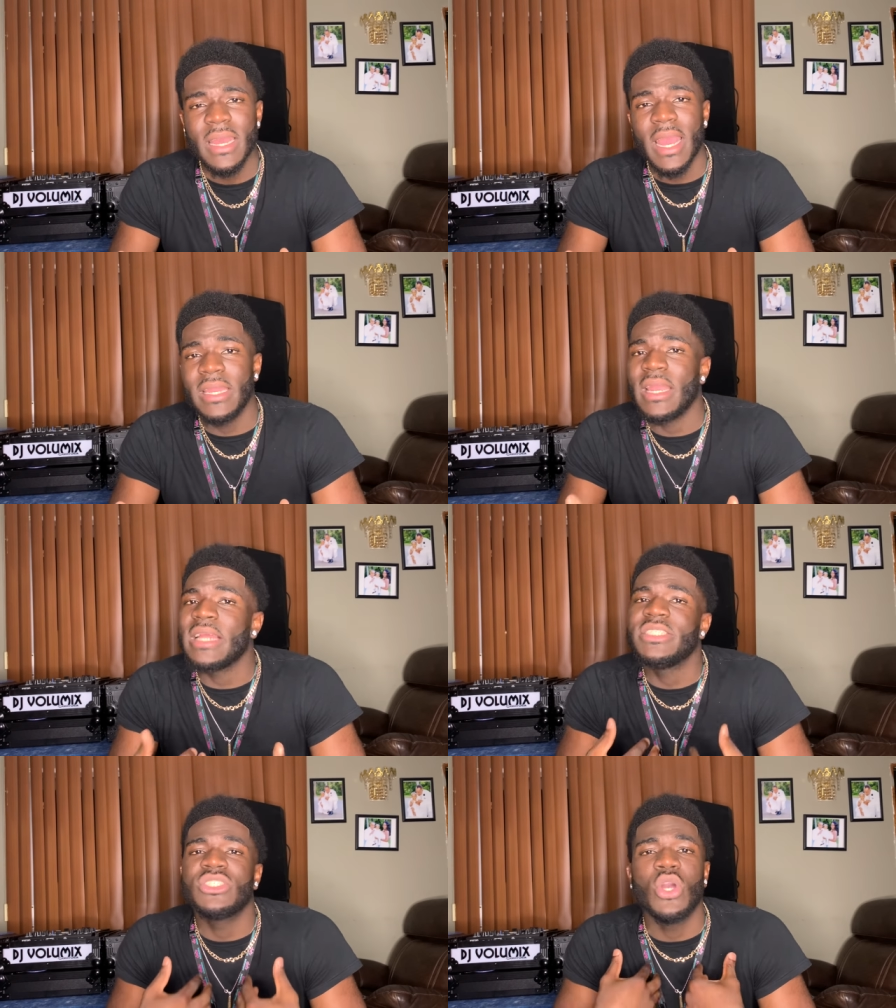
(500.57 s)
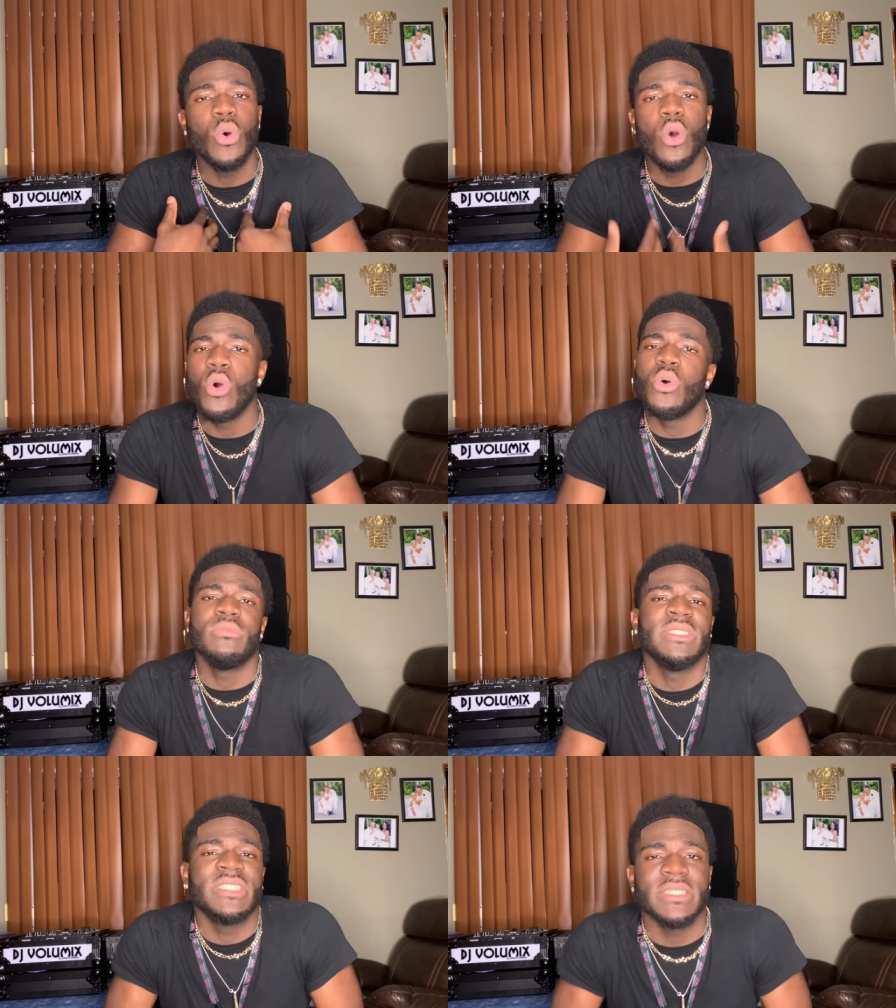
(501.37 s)
and then I just go home
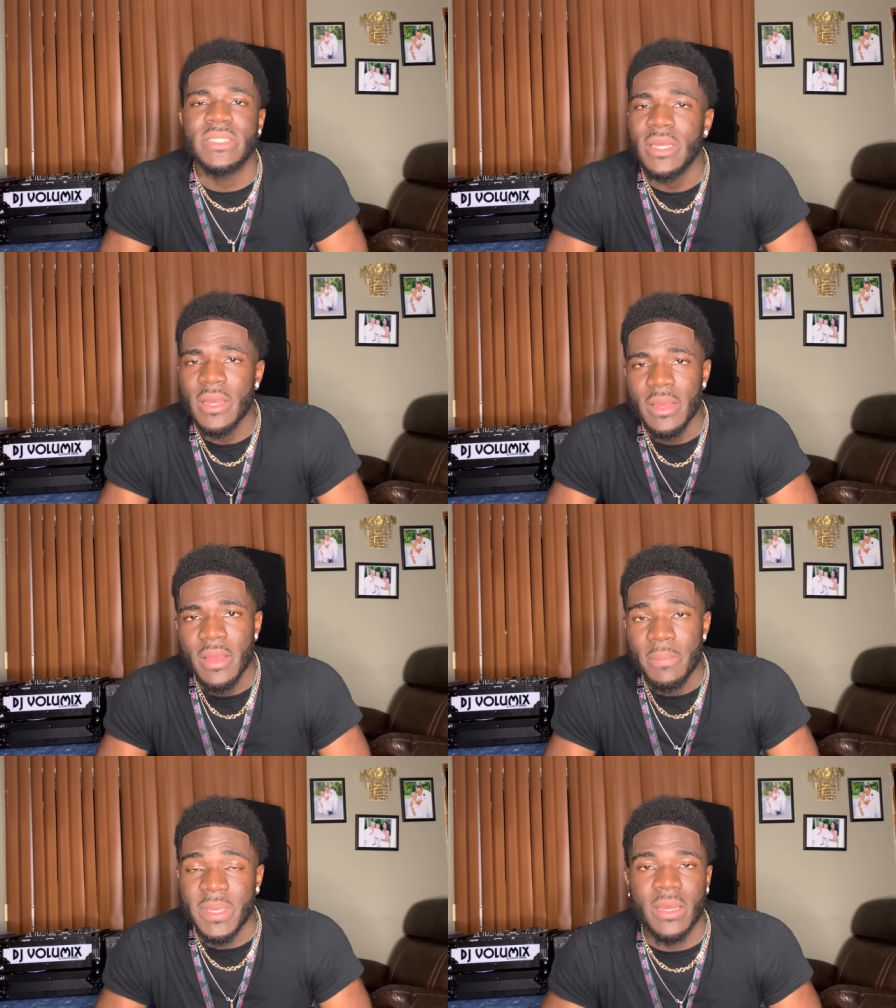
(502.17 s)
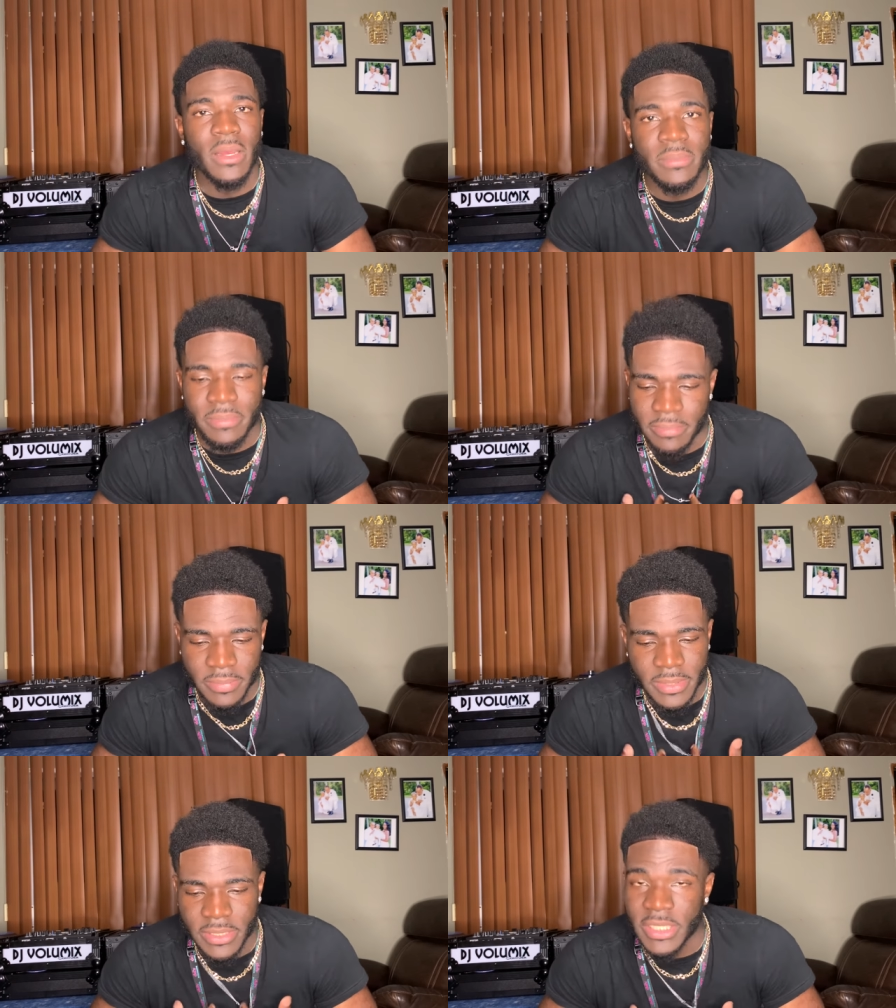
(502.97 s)
and just become
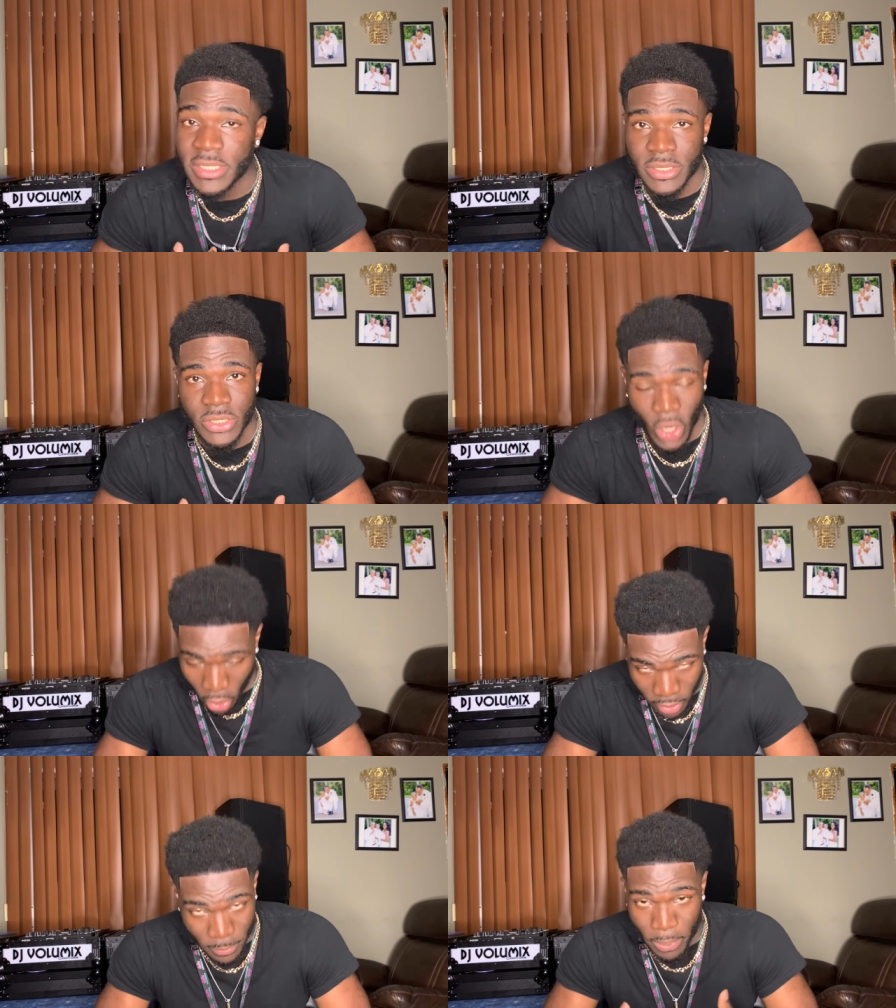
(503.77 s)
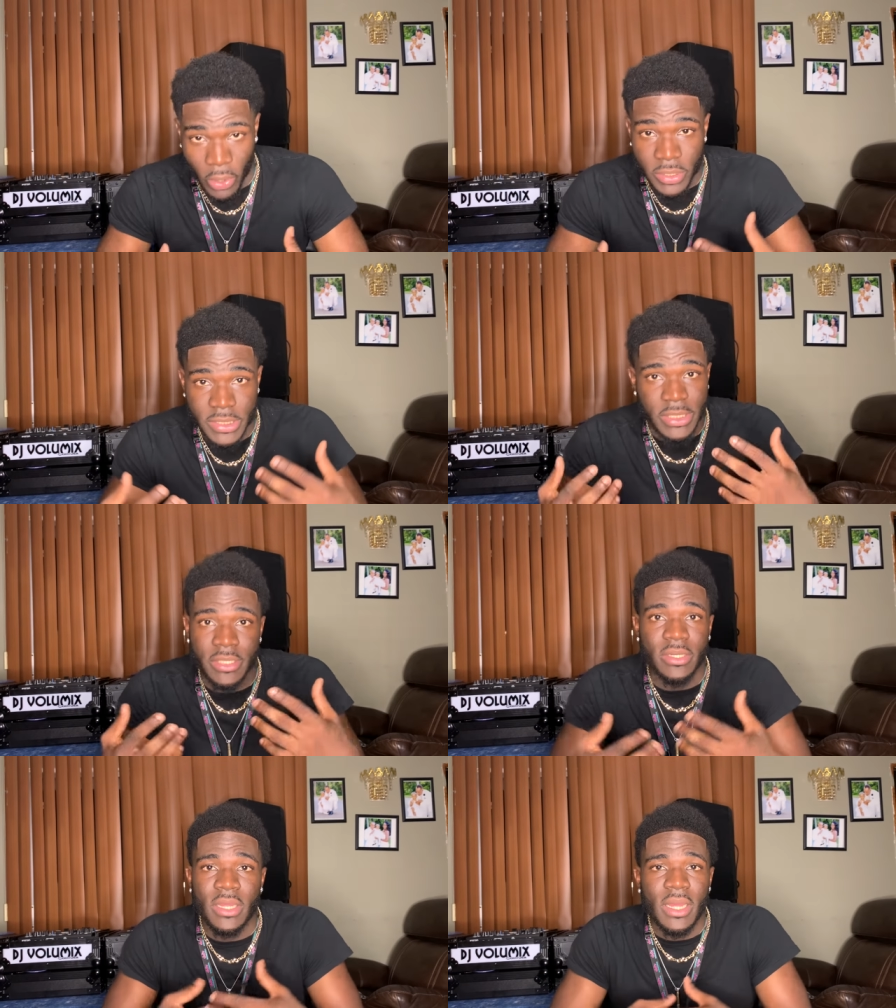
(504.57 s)
this dark
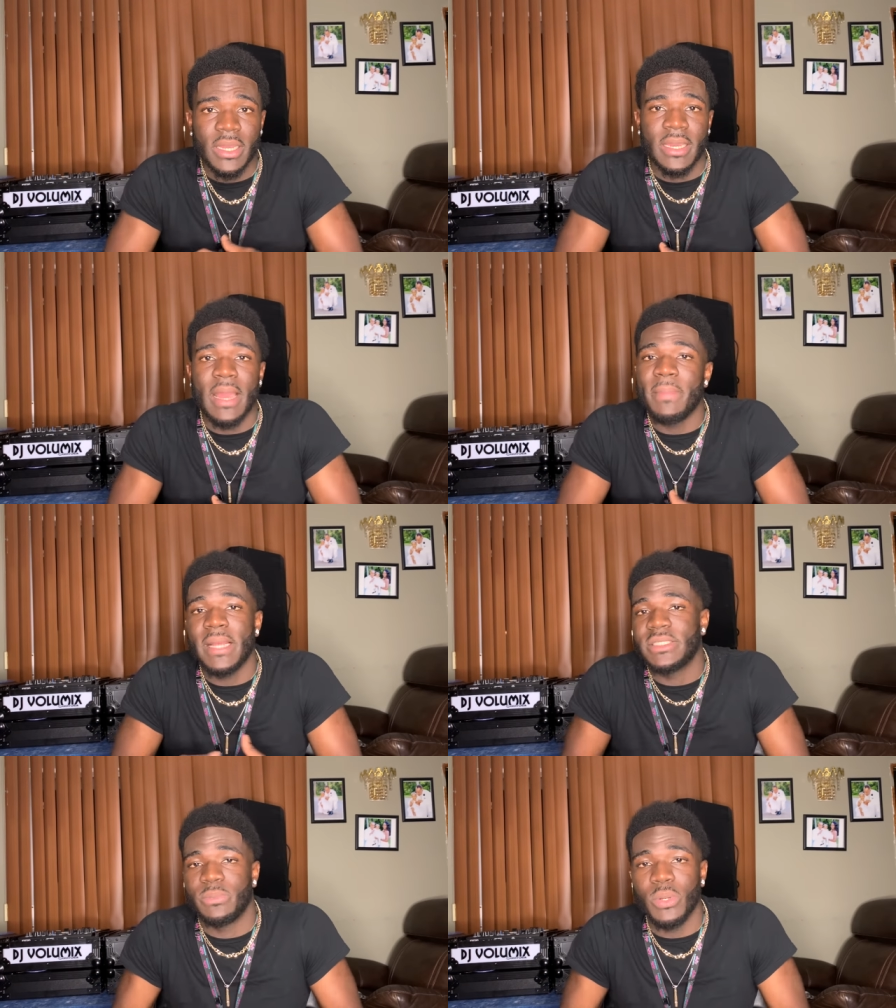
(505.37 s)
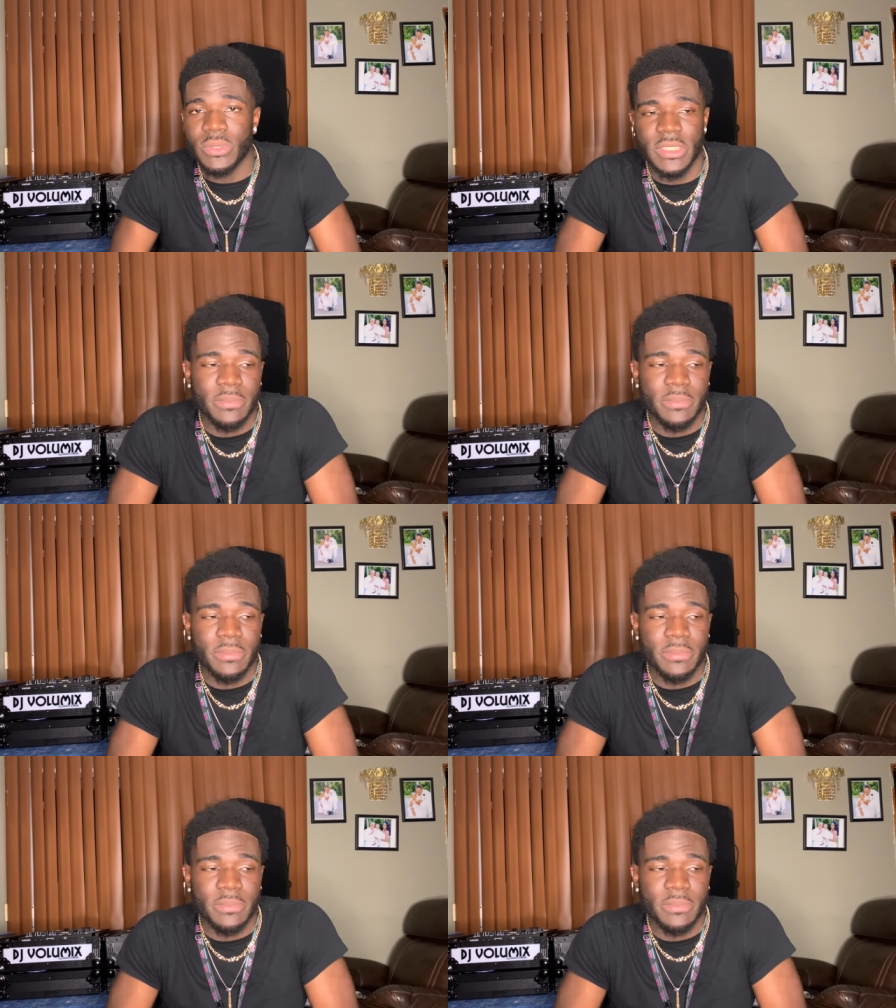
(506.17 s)
person that I'm not supposed to